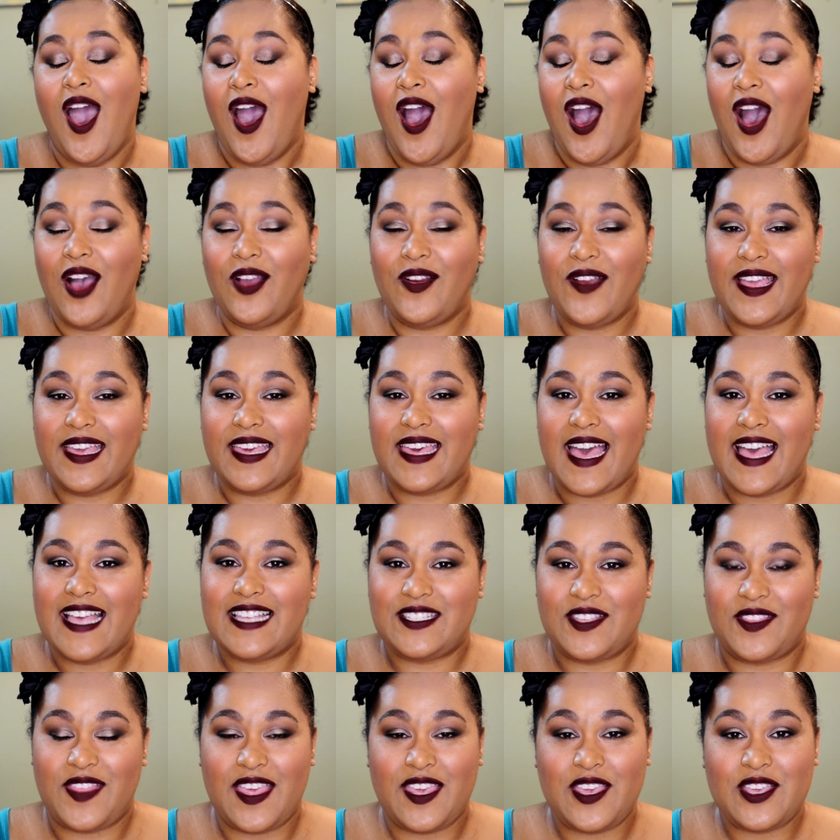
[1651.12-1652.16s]
All right, guys,
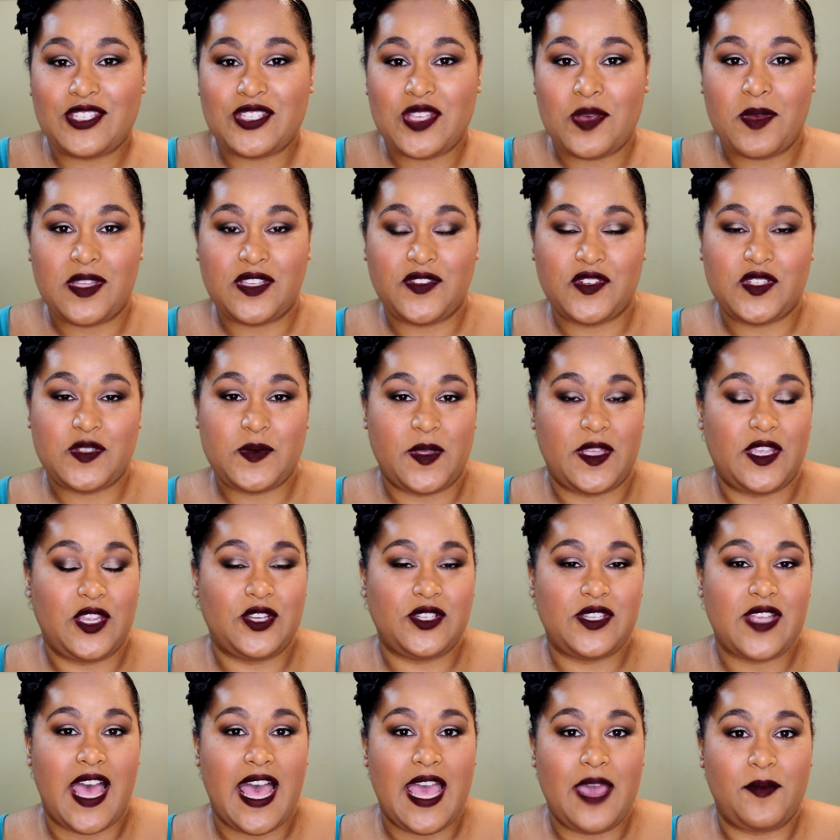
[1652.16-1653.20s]
so thank you so much for spending your
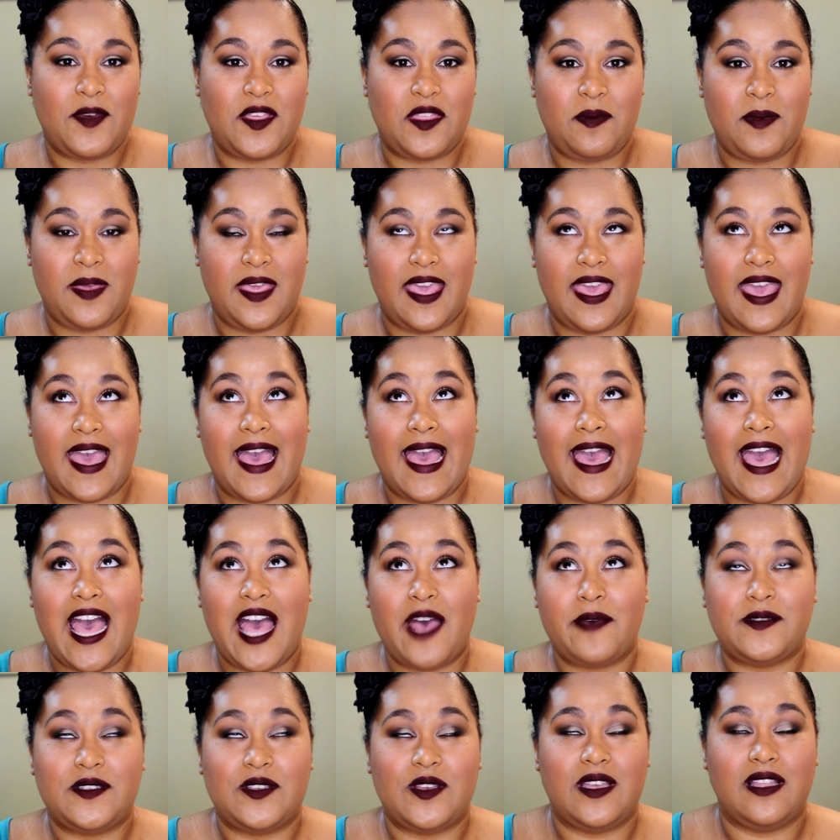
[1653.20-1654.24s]
time with me. I
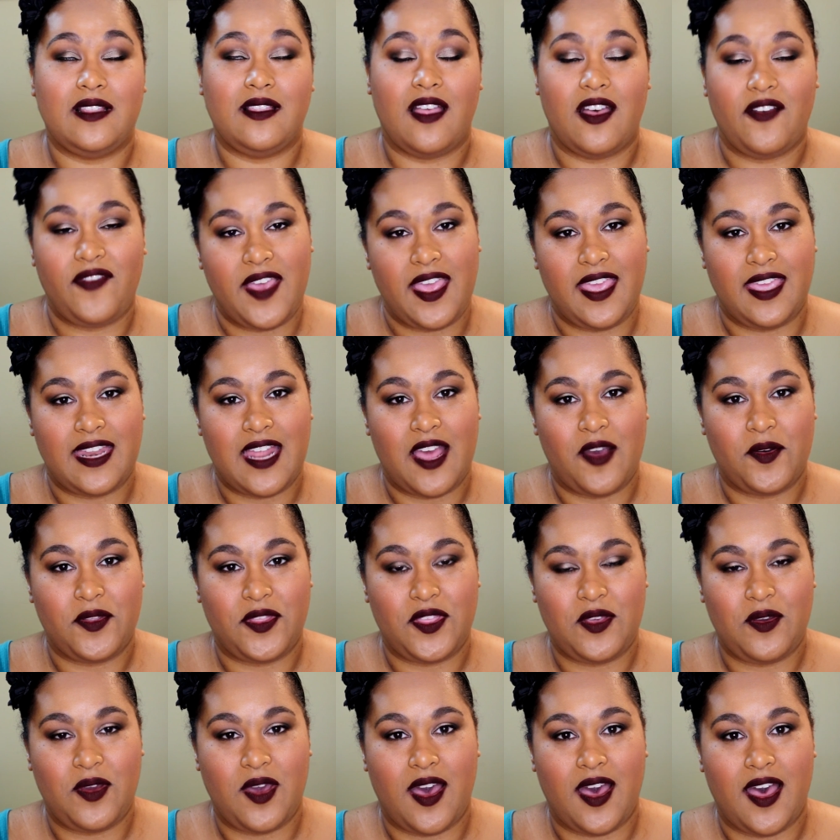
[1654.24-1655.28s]
absolutely love hanging out with
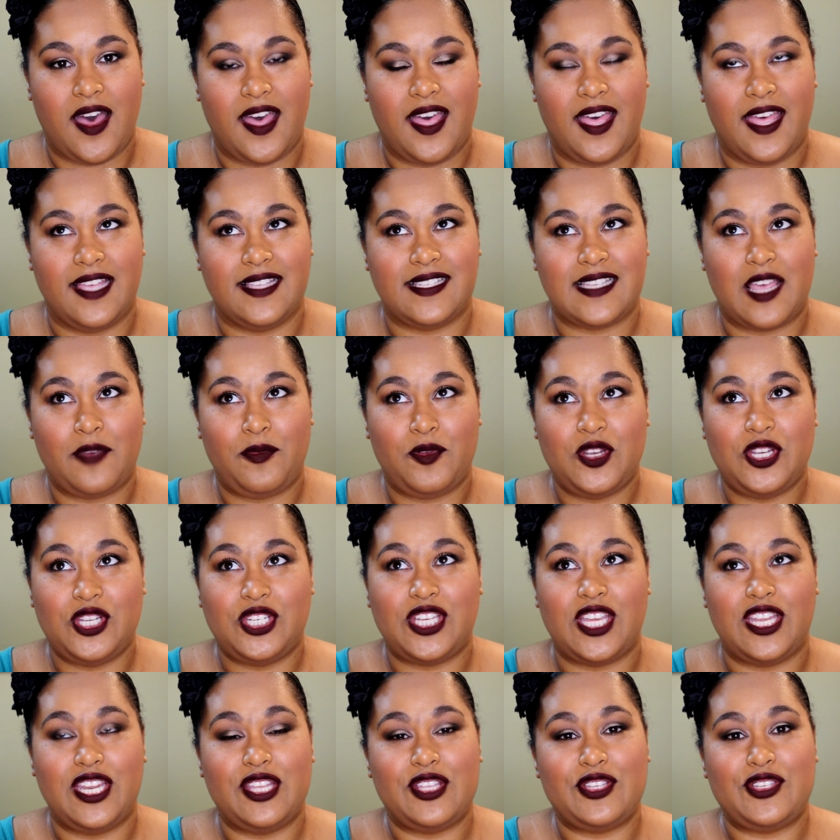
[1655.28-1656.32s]
you guys. I
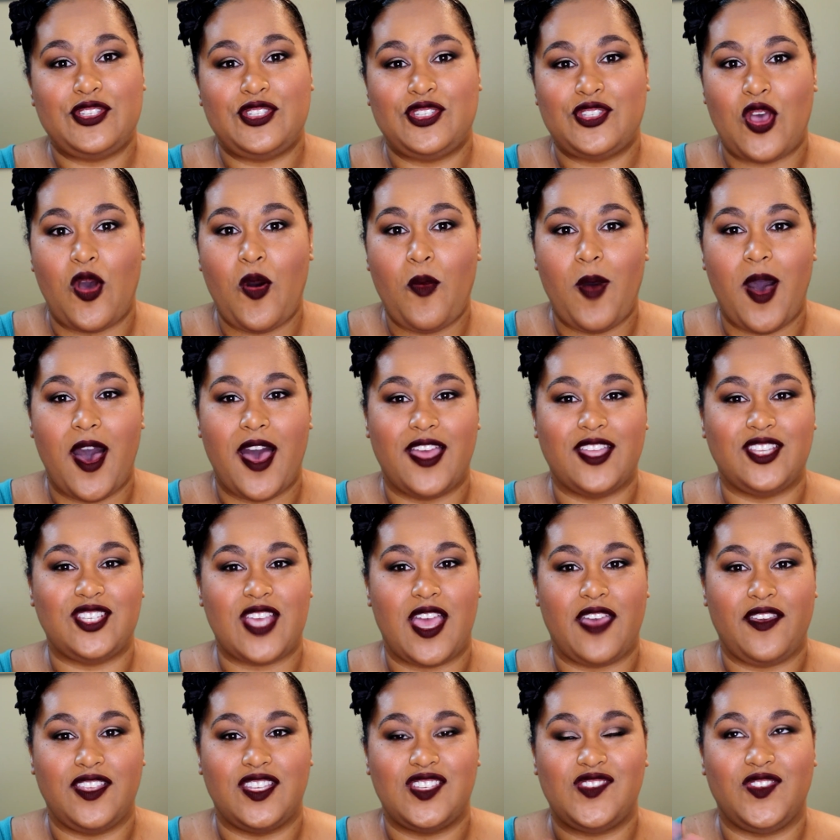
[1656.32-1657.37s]
appreciate it so much.
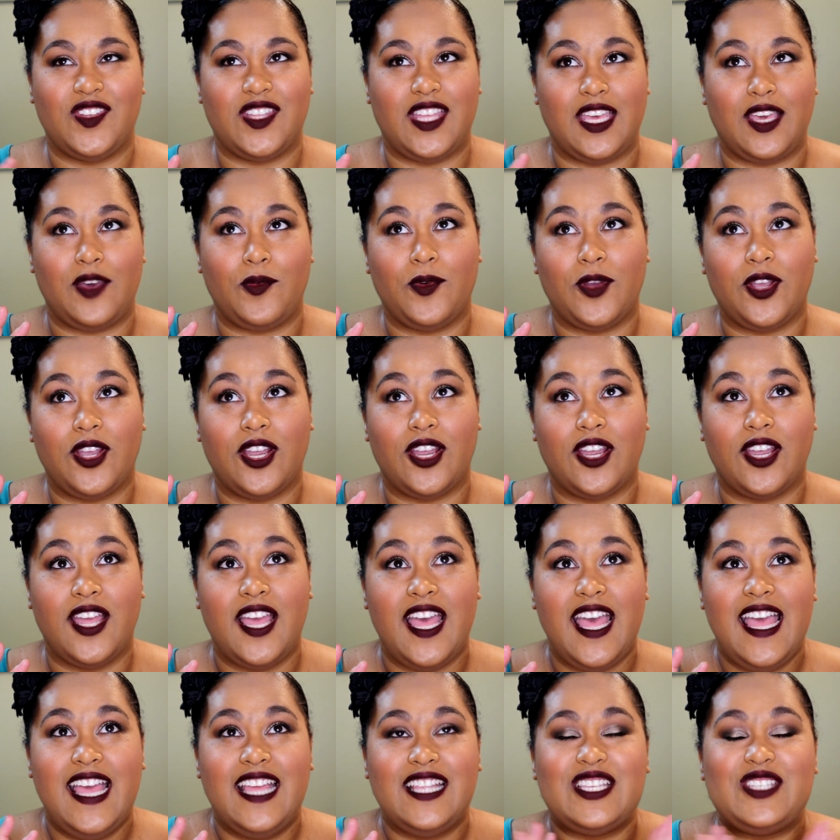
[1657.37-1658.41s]
I just feel like we're
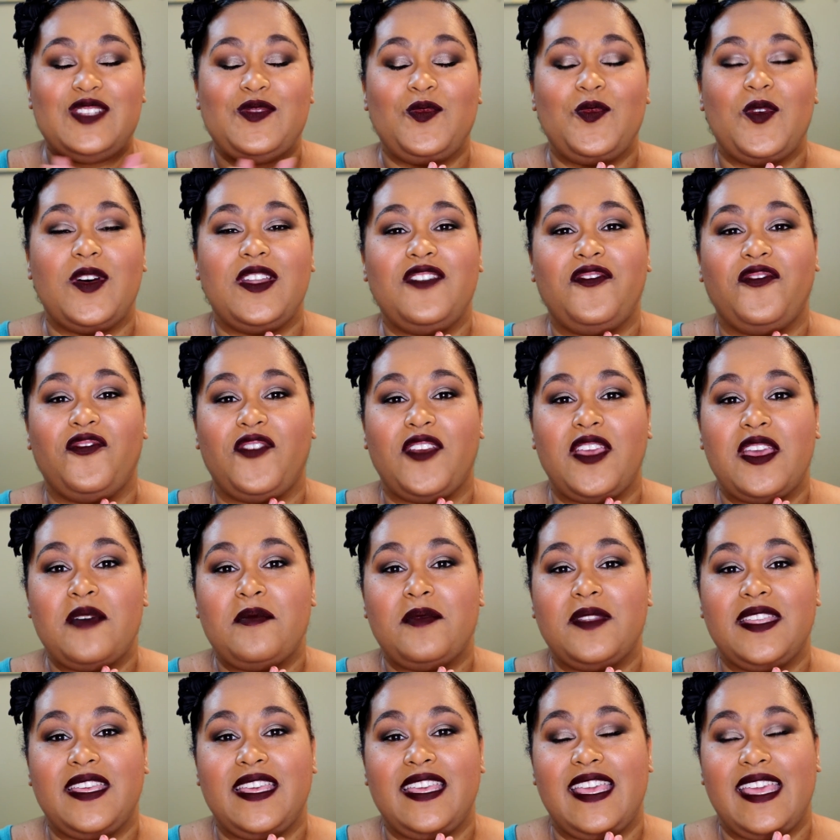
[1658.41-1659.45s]
just one
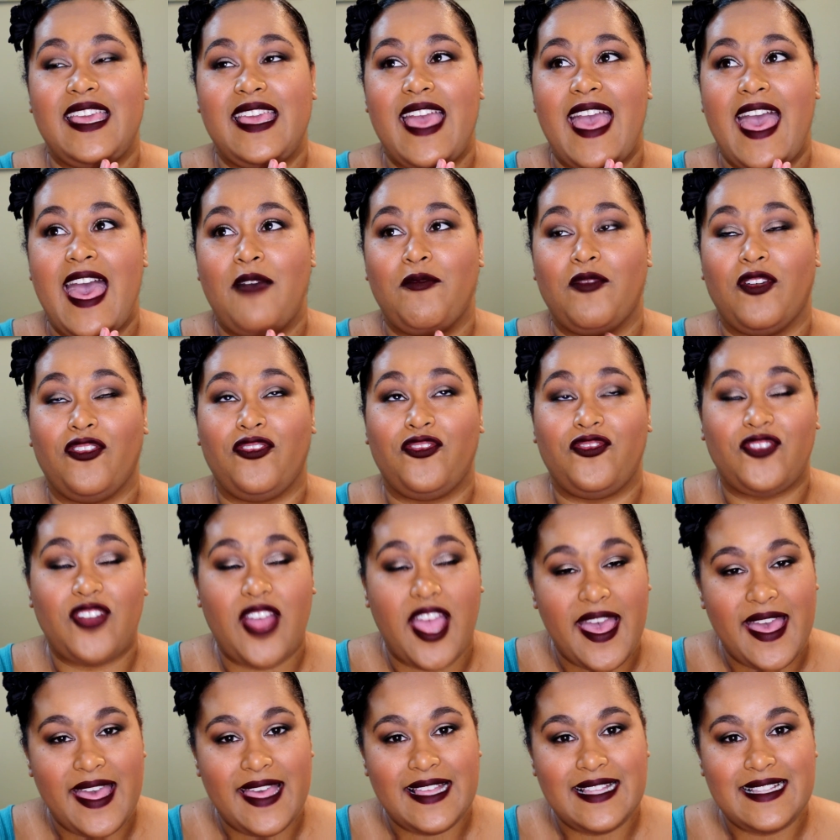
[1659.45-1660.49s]
family and we're
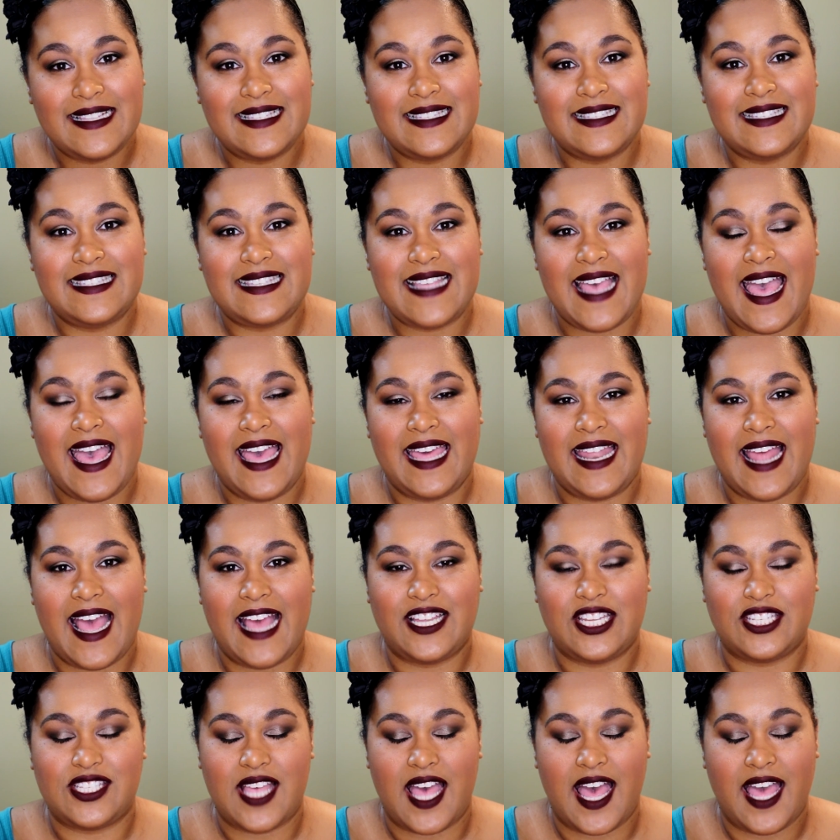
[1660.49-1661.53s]
friends, and
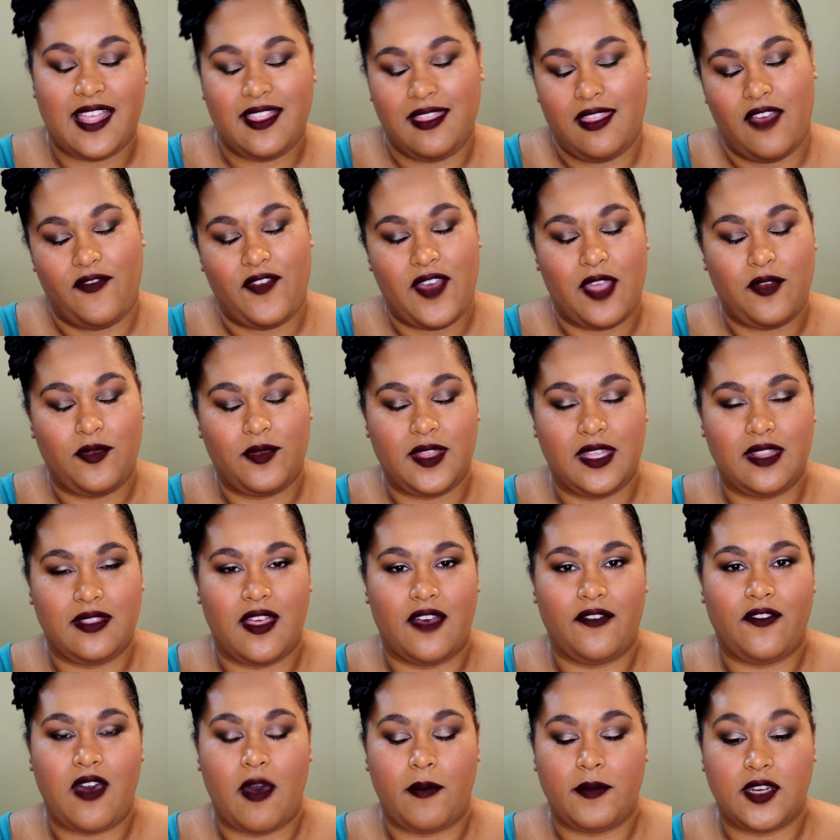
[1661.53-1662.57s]
I just, I love it. I really
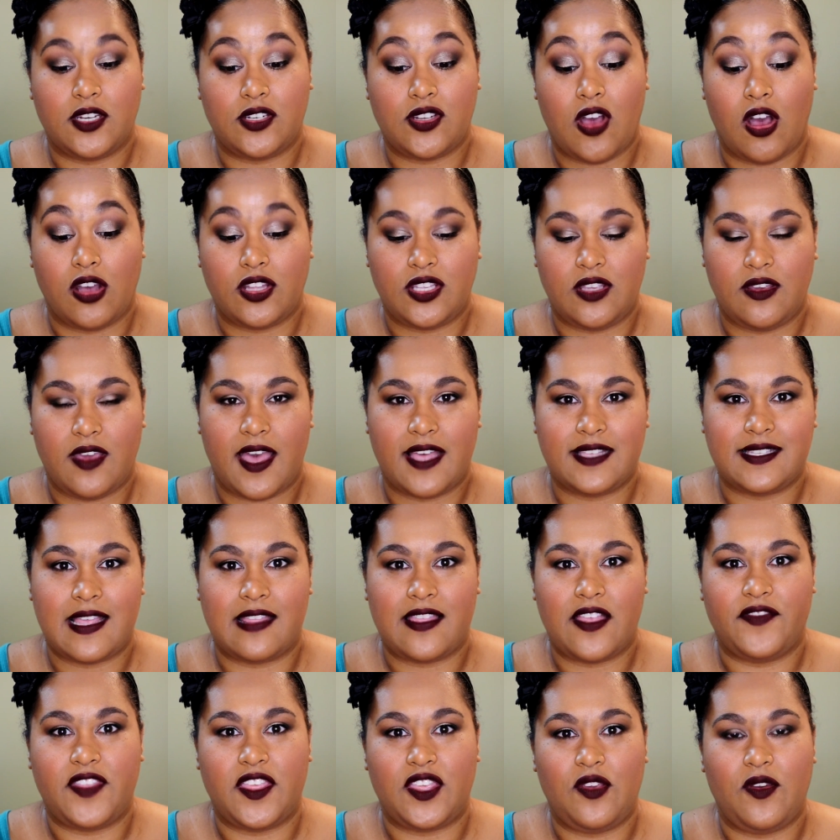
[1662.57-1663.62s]
love coming to talk to you guys. I
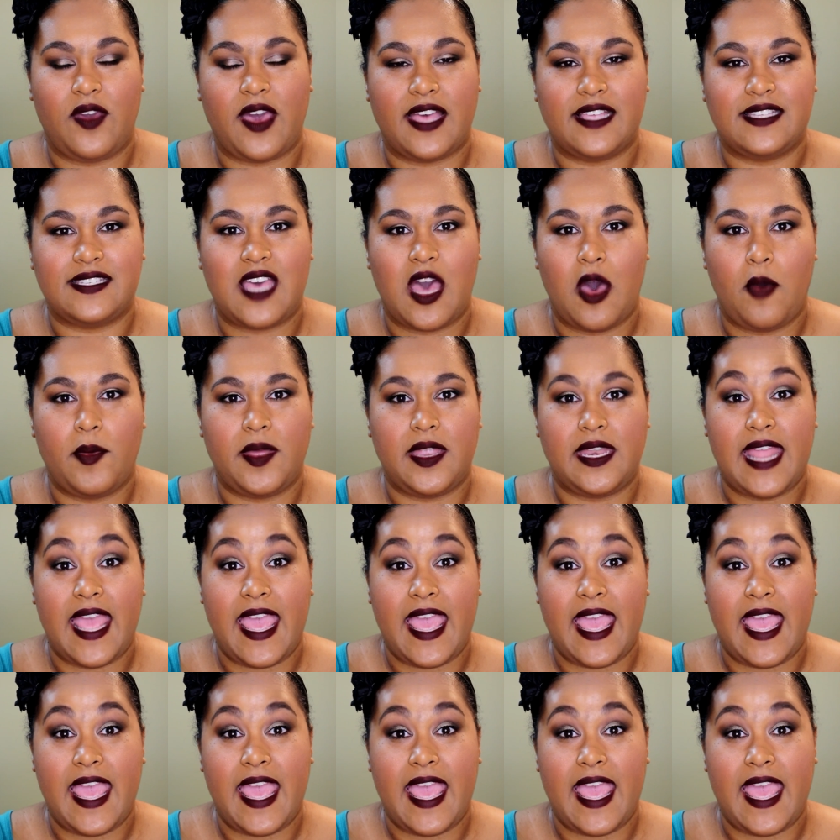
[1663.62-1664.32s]
love that you guys come and